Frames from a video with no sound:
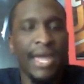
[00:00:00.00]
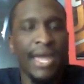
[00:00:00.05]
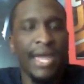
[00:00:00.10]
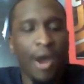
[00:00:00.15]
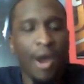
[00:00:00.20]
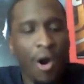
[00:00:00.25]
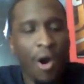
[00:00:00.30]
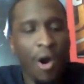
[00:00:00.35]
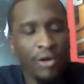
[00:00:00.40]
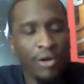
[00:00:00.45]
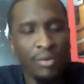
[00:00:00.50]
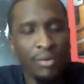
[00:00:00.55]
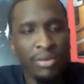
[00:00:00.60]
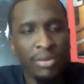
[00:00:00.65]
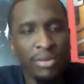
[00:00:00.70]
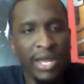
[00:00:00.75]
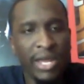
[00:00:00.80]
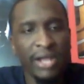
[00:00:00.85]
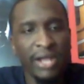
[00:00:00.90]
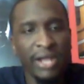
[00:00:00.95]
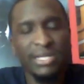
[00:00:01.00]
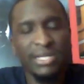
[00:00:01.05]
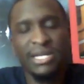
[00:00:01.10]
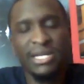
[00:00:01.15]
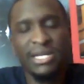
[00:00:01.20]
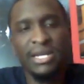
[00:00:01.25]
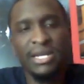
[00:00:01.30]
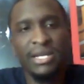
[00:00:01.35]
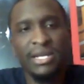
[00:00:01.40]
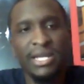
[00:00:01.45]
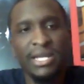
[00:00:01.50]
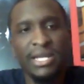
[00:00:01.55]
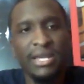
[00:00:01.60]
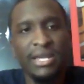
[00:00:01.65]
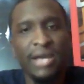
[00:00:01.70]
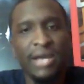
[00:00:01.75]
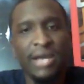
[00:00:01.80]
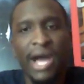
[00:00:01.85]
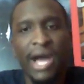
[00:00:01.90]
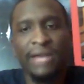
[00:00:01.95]
all them players that's in the
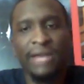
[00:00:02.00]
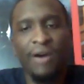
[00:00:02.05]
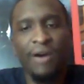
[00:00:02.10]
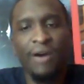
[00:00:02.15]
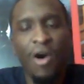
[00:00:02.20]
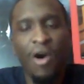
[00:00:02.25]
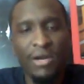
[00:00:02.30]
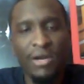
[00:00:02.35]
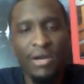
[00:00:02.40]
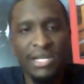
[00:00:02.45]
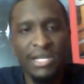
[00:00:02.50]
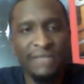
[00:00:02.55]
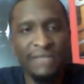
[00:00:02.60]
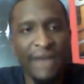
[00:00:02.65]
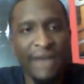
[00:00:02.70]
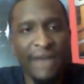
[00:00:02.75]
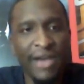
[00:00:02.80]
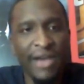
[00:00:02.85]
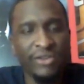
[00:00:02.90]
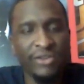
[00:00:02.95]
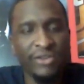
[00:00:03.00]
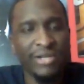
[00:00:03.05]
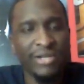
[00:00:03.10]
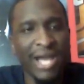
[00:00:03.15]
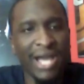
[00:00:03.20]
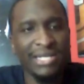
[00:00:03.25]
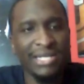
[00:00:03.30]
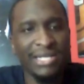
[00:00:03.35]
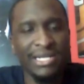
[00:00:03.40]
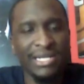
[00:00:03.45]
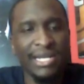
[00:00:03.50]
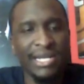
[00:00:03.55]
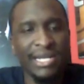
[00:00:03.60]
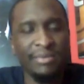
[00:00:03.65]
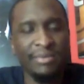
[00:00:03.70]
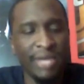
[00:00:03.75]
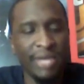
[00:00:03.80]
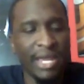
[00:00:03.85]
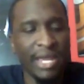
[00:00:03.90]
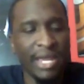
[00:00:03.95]
league, out of all these 500 guys in the
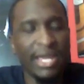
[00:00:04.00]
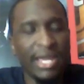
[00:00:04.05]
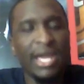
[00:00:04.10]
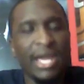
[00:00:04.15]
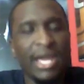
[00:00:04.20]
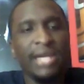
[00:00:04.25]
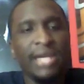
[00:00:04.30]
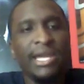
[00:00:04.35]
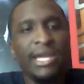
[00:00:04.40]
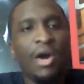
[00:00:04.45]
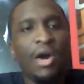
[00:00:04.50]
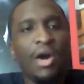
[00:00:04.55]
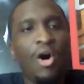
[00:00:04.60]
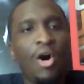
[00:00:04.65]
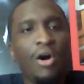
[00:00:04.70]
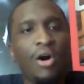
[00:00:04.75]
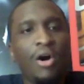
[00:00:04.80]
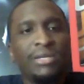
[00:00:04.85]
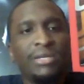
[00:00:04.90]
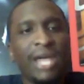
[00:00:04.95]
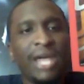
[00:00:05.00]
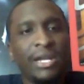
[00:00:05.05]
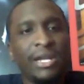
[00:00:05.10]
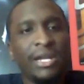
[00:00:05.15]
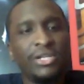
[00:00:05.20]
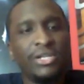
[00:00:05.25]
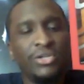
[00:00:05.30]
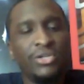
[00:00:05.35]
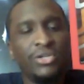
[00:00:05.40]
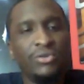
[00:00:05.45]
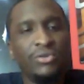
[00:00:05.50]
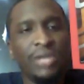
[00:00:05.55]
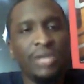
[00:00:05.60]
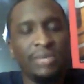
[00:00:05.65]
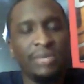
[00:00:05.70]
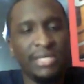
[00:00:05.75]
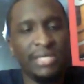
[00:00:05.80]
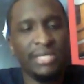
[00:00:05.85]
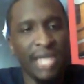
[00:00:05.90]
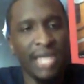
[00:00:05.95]
NBA, they all tie their shoes up
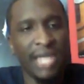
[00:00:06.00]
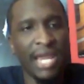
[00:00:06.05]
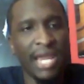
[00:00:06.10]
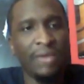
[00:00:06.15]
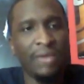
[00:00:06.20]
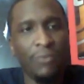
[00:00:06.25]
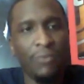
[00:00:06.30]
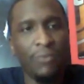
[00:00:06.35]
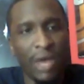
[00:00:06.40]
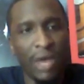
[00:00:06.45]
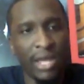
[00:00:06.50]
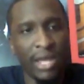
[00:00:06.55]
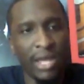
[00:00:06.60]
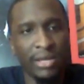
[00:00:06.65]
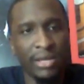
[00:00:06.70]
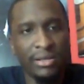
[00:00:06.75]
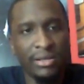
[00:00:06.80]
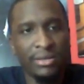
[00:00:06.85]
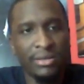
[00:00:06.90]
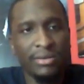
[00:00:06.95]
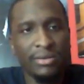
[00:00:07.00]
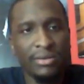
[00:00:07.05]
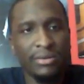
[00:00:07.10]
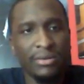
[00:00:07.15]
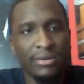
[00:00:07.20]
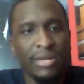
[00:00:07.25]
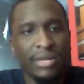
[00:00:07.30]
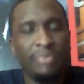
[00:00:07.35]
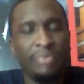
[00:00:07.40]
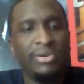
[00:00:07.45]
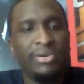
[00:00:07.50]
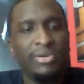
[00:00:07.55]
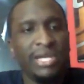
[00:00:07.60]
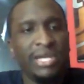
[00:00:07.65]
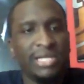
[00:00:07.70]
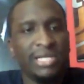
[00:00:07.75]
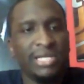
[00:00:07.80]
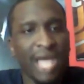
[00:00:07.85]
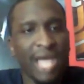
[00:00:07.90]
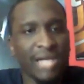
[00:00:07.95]
the same way. They put their
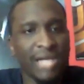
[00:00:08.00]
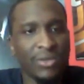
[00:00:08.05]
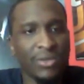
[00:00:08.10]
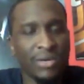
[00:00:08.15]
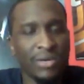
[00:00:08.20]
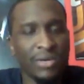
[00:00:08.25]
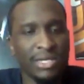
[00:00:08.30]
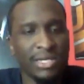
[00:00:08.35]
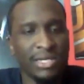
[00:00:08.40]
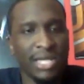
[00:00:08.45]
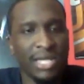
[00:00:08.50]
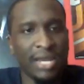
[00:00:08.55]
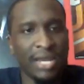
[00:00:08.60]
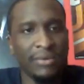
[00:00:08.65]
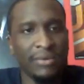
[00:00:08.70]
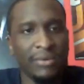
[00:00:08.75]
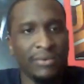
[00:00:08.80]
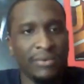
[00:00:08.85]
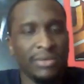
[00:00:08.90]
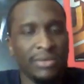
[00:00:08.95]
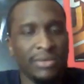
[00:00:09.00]
socks on the same